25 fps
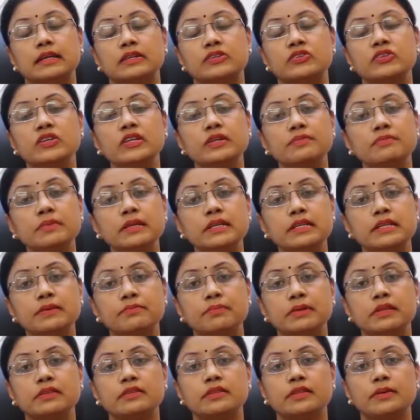Treatment
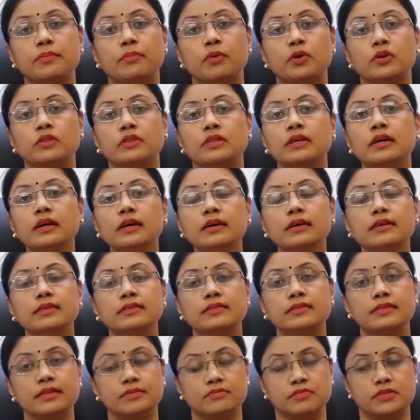depends upon the
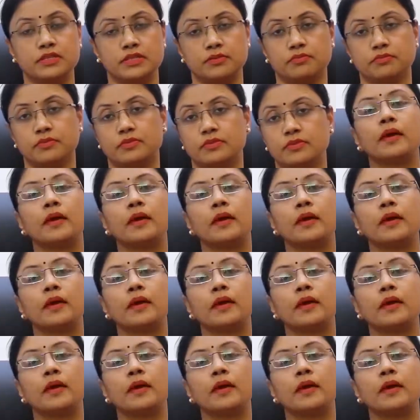symptom.